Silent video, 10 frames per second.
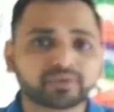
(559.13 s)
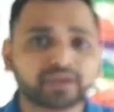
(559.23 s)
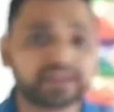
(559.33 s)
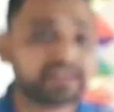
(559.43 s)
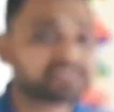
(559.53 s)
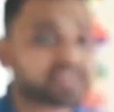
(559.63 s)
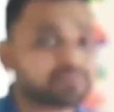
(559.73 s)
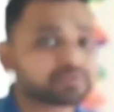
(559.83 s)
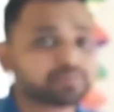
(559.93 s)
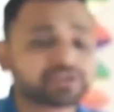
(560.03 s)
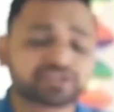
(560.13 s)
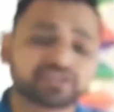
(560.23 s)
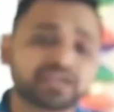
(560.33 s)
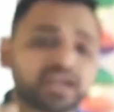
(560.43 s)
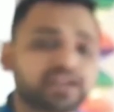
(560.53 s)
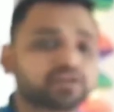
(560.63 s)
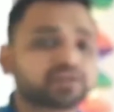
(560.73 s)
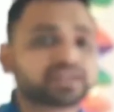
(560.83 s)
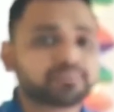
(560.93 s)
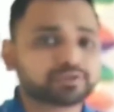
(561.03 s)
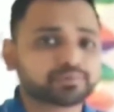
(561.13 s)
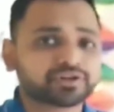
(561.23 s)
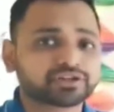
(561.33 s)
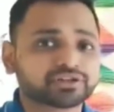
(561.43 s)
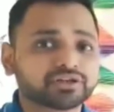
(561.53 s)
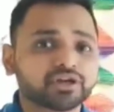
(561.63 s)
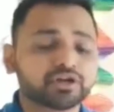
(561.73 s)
And his time is precious and your time is precious.